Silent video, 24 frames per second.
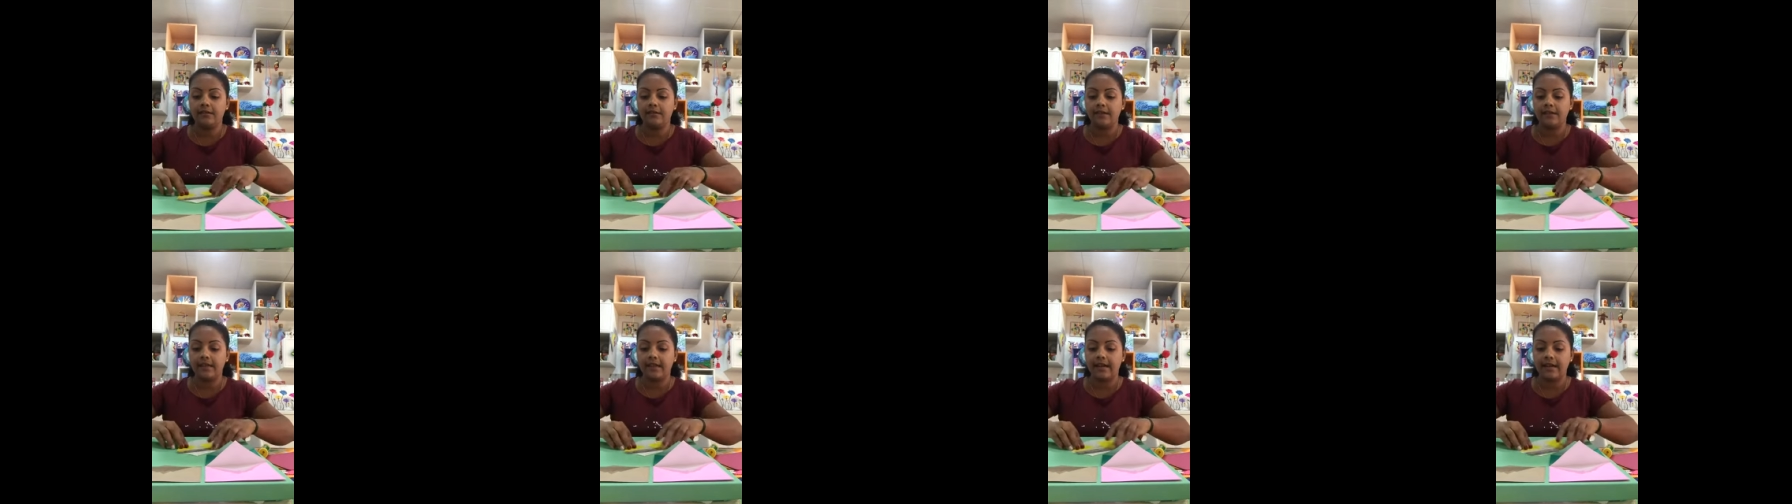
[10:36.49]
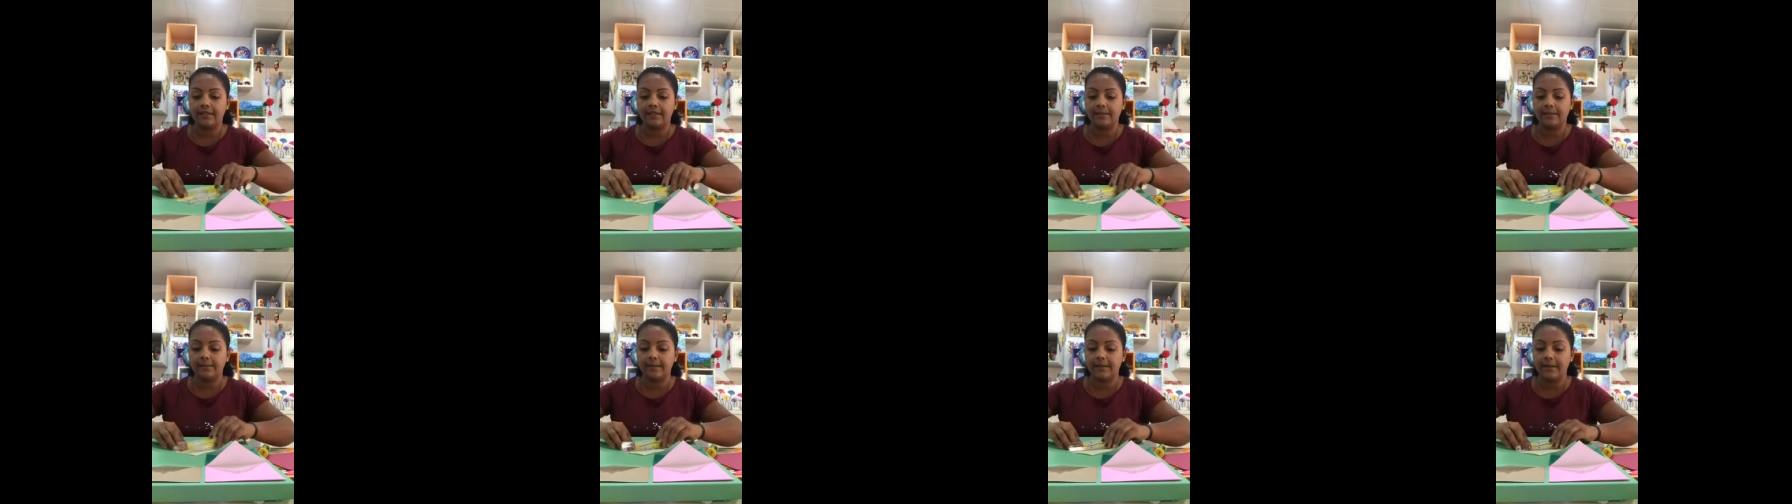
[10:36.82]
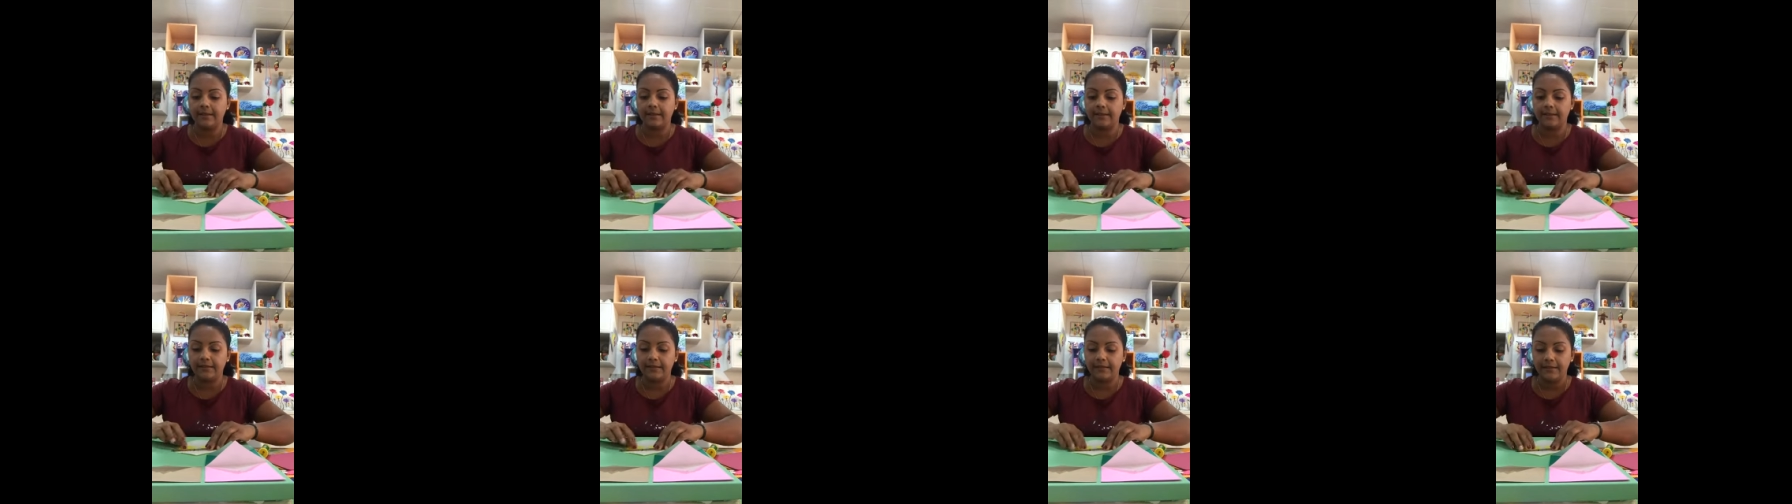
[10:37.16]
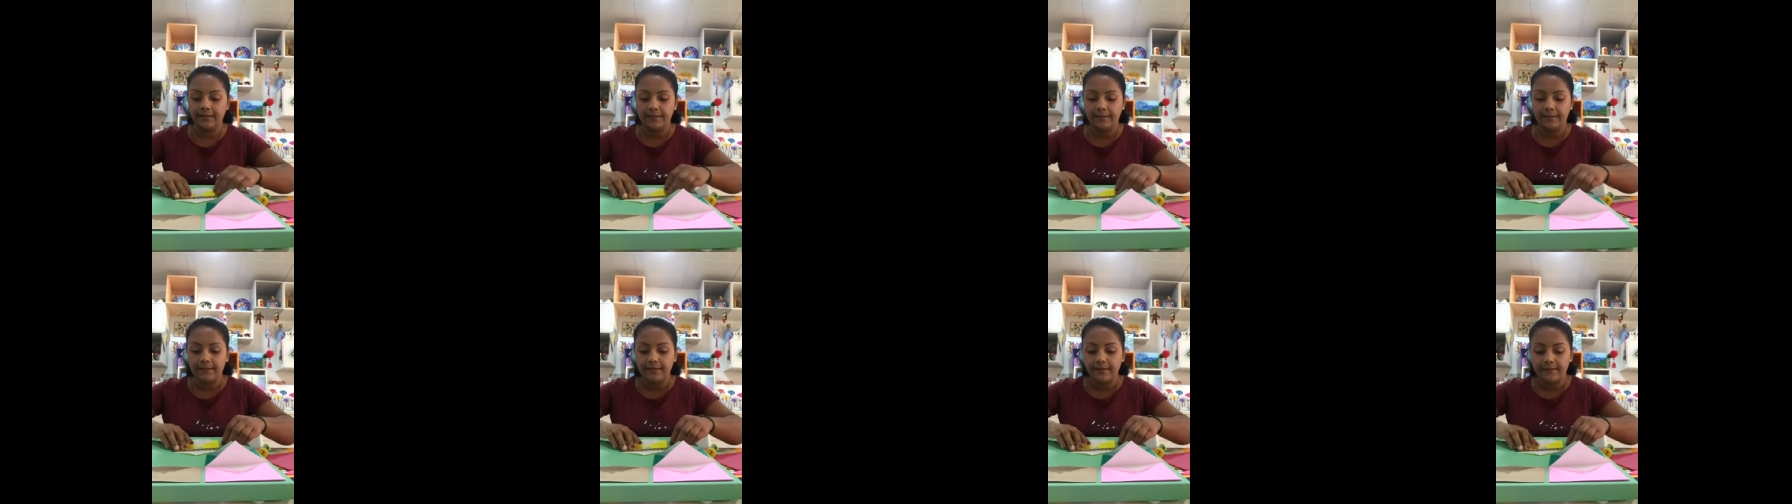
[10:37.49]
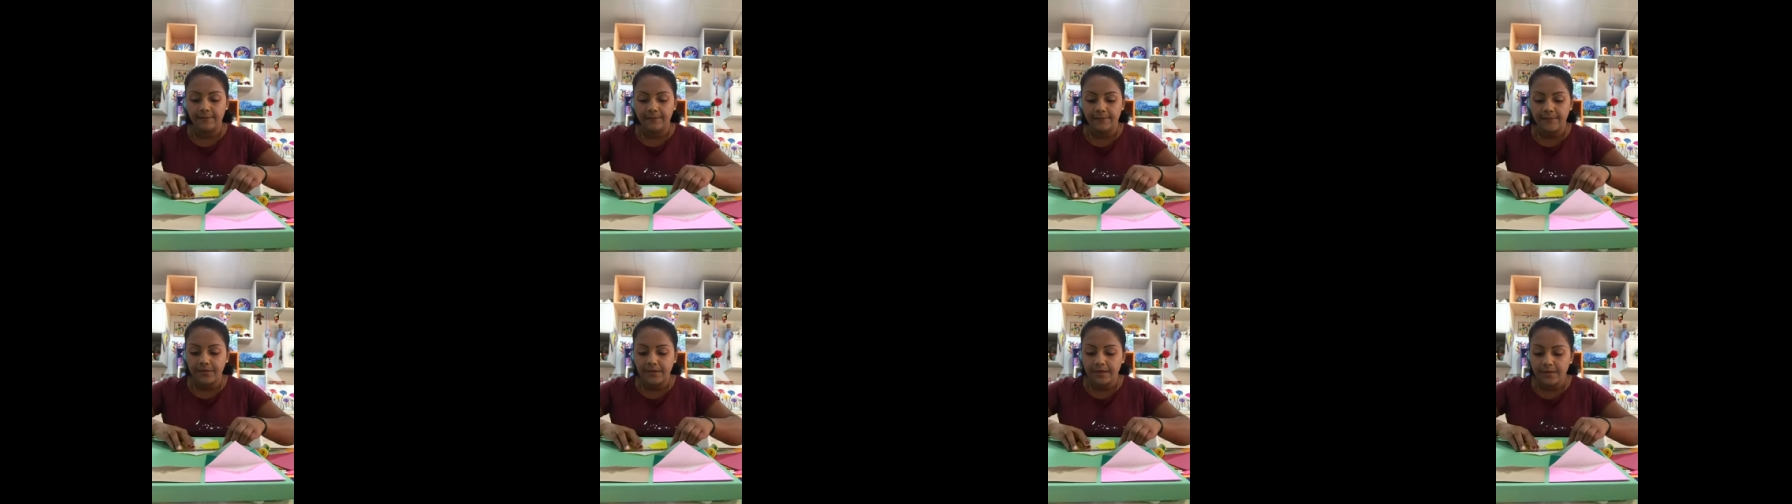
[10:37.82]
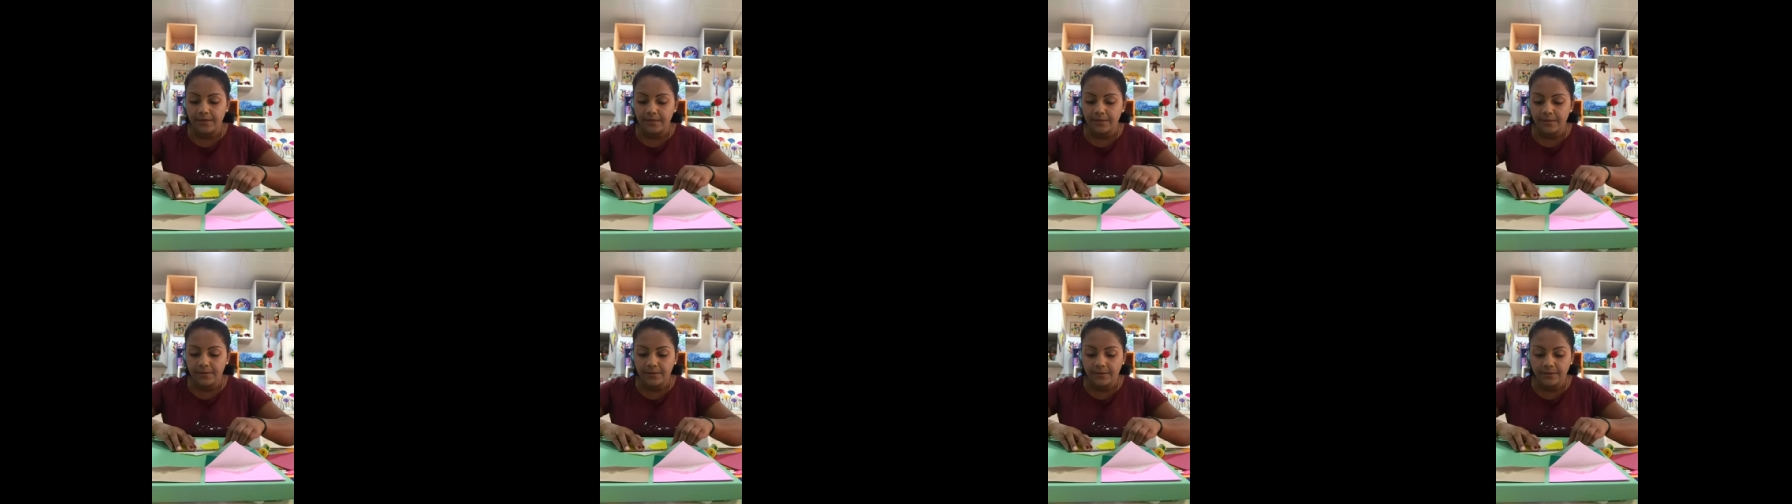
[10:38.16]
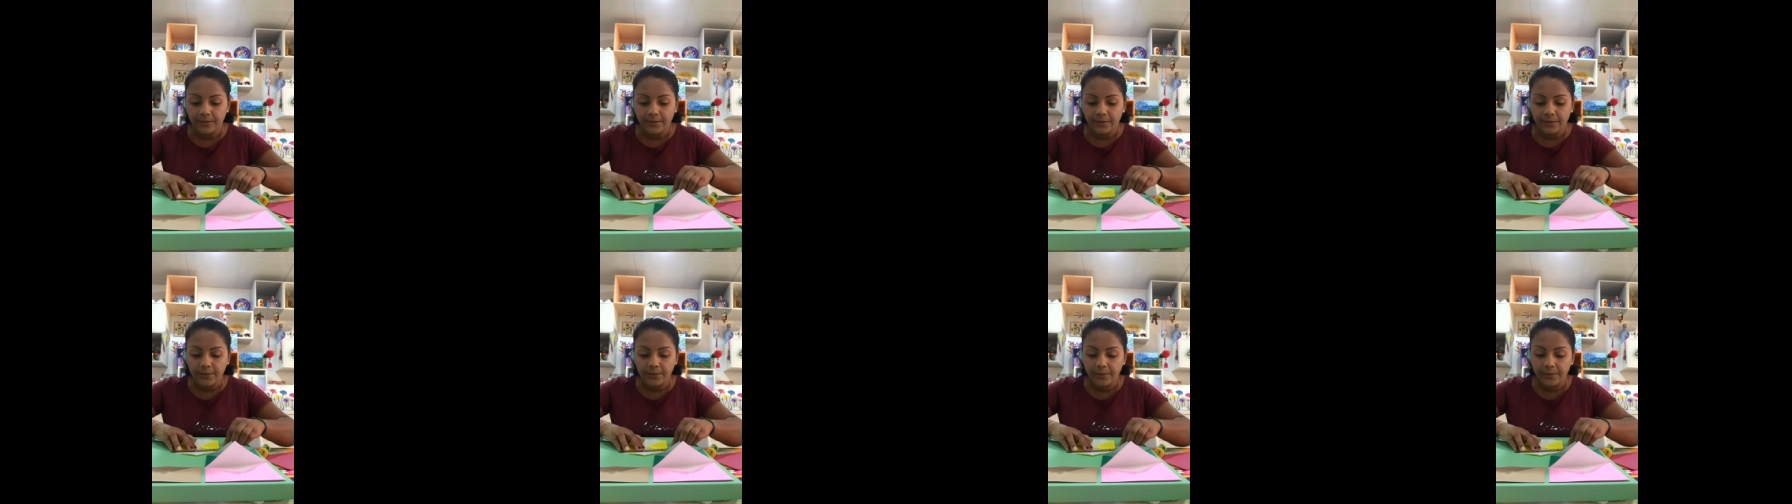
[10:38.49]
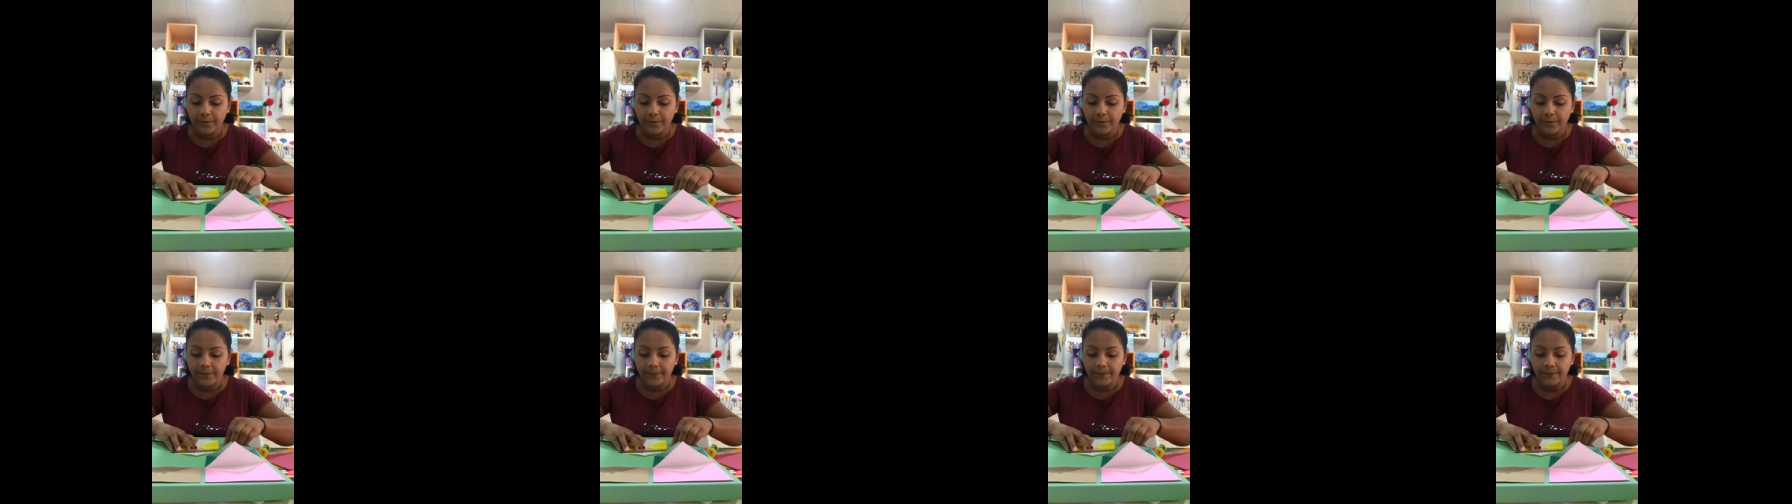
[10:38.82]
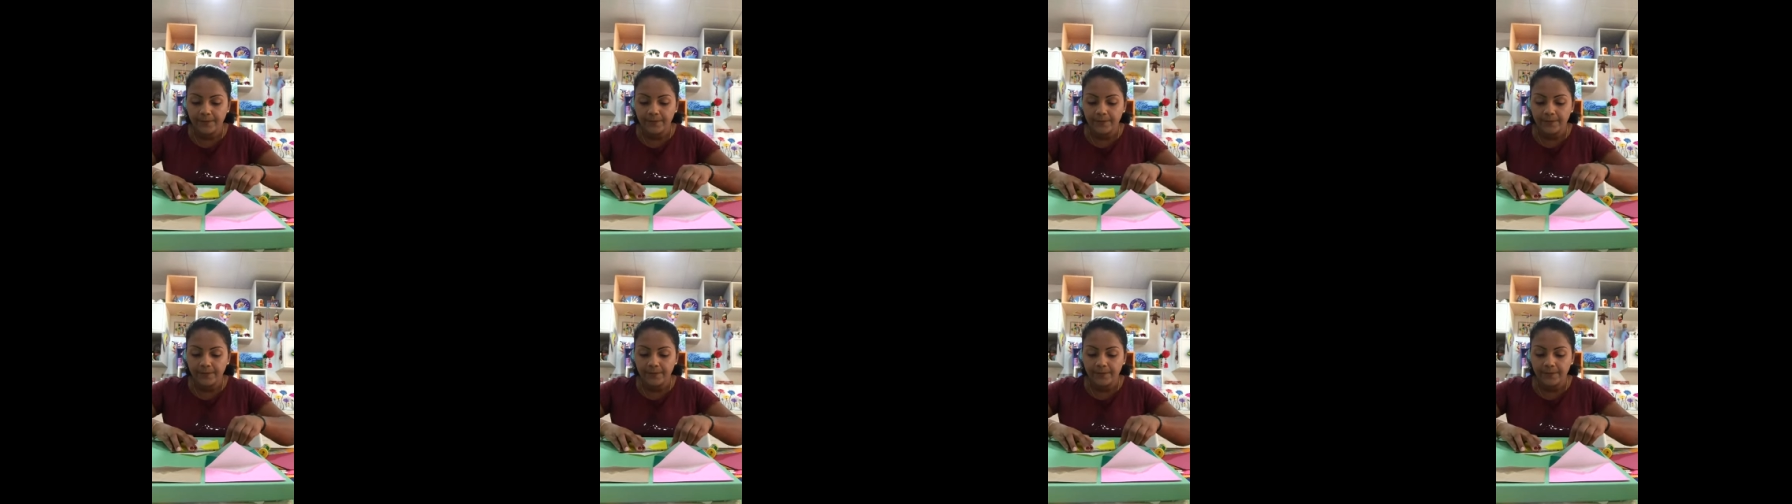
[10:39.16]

the other part. So